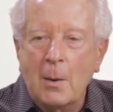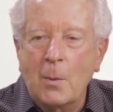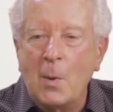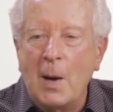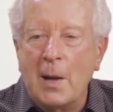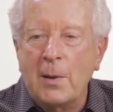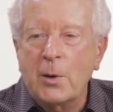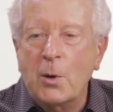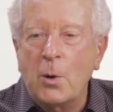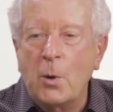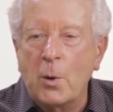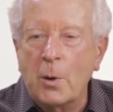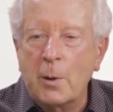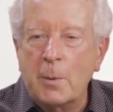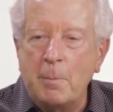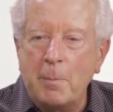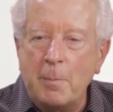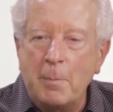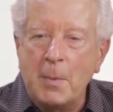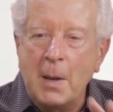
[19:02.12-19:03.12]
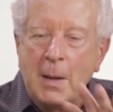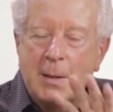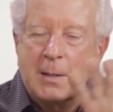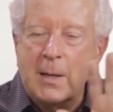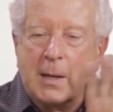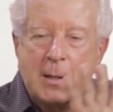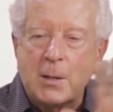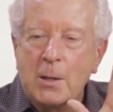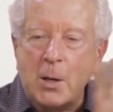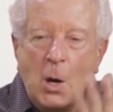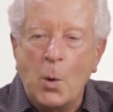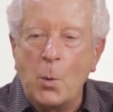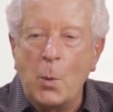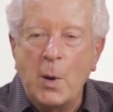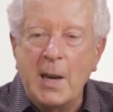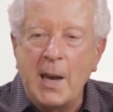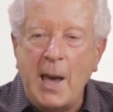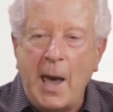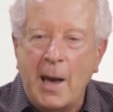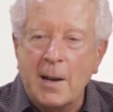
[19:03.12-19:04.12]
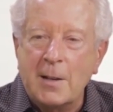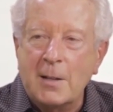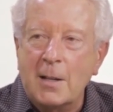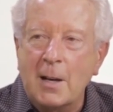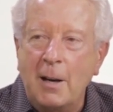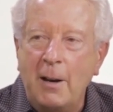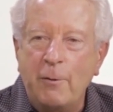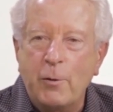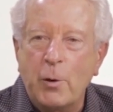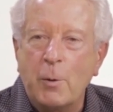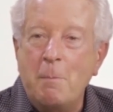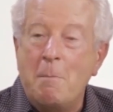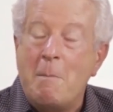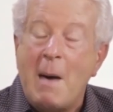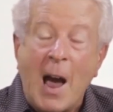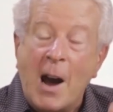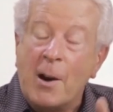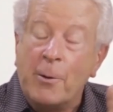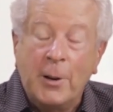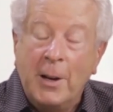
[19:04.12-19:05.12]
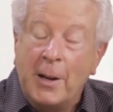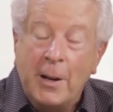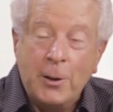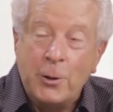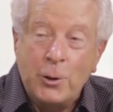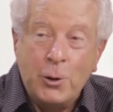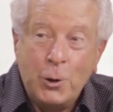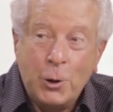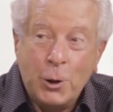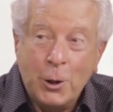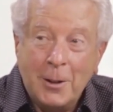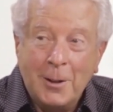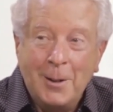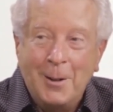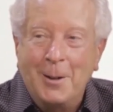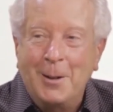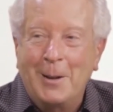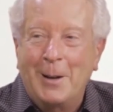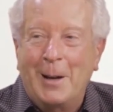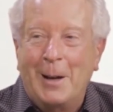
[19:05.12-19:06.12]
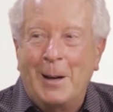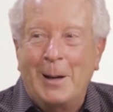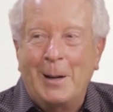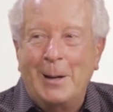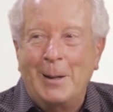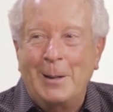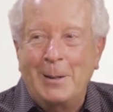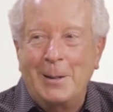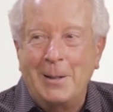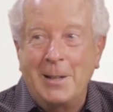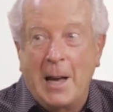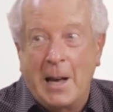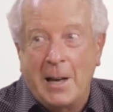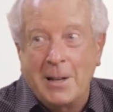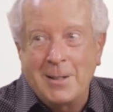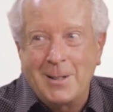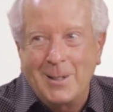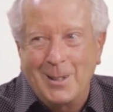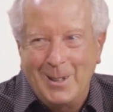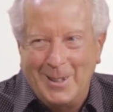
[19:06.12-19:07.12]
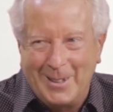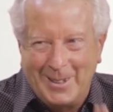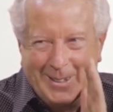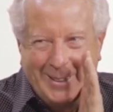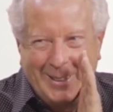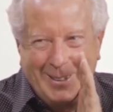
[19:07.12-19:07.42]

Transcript: While the court says, no, we can't deliver marriage yet,